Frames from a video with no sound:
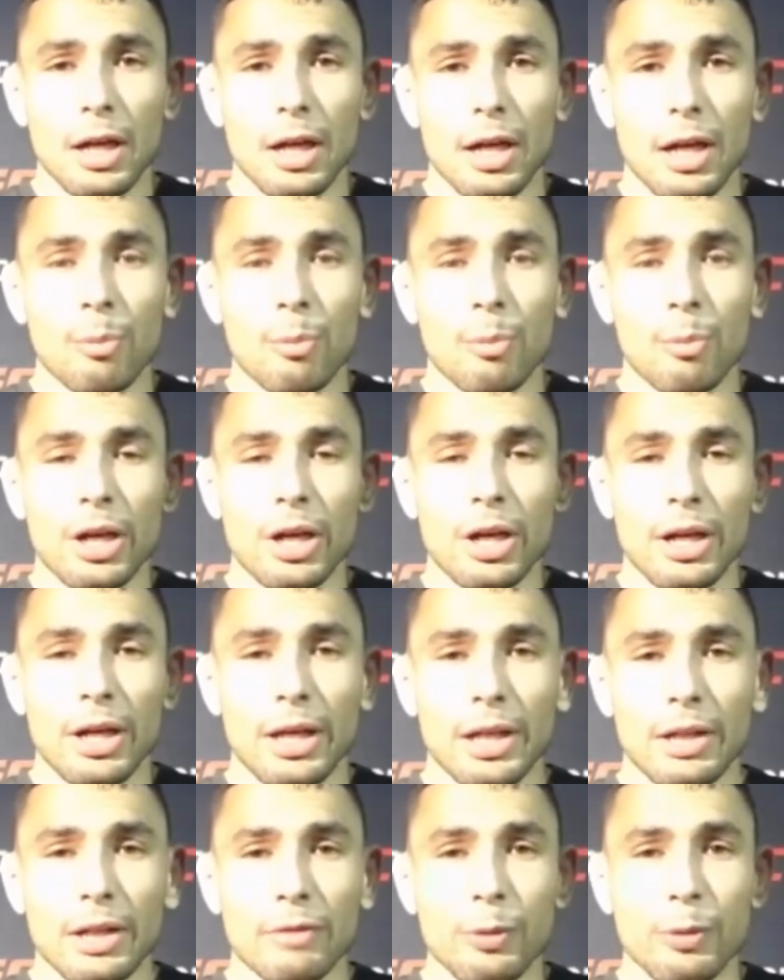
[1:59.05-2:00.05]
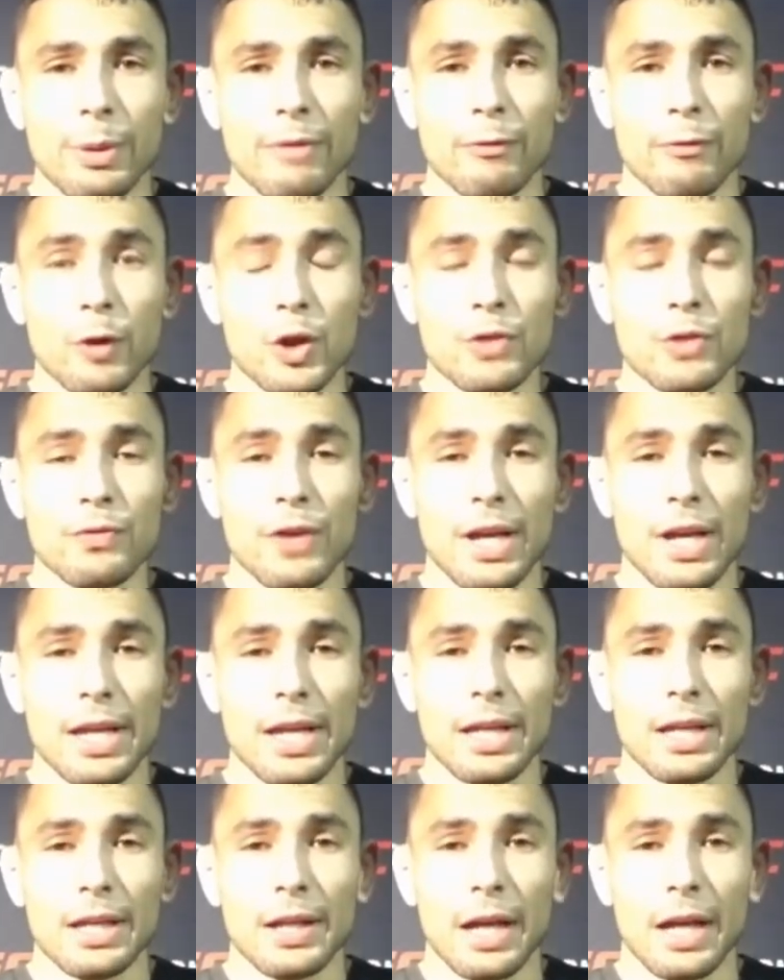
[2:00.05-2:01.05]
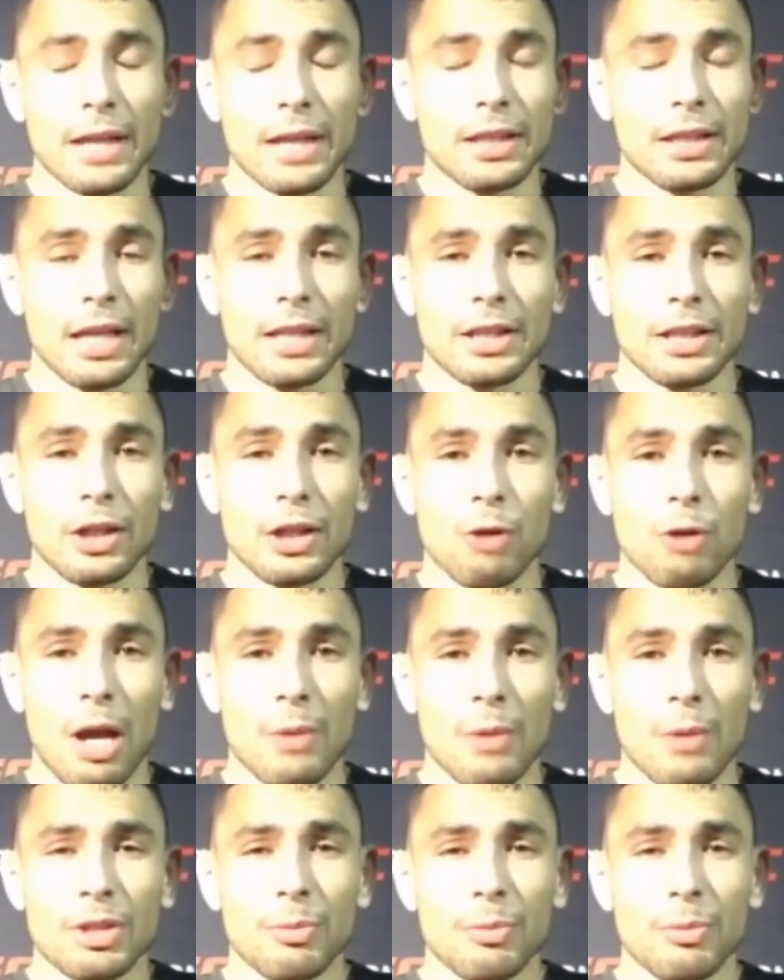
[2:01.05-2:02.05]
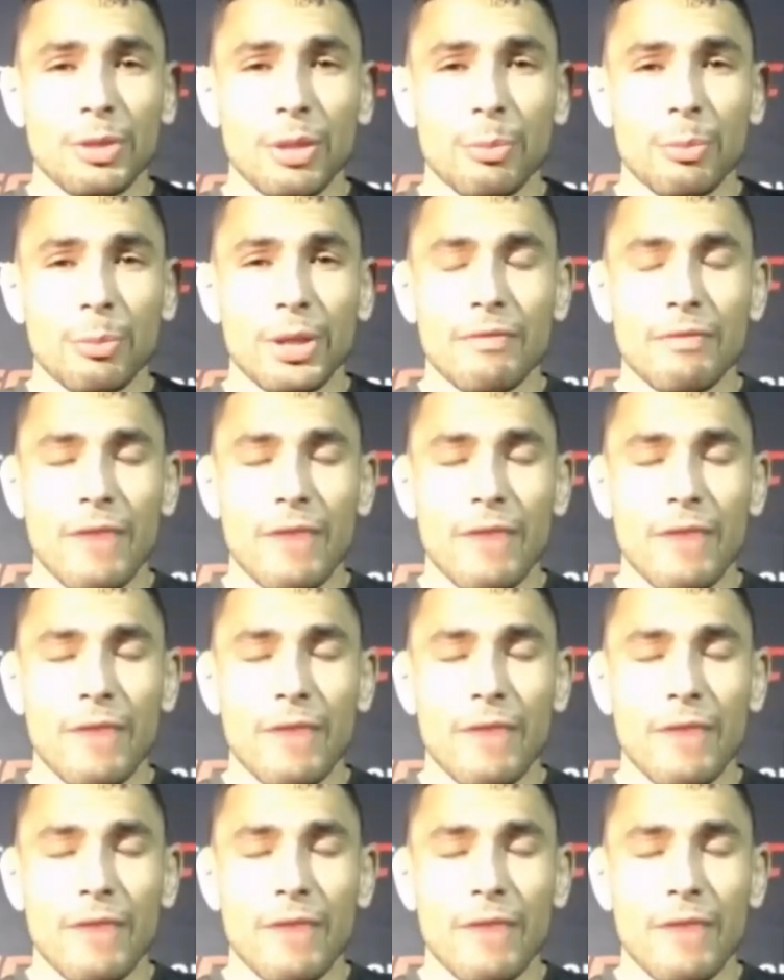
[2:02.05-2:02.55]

Uh, but from the first fight, I thought the ground was going to be the big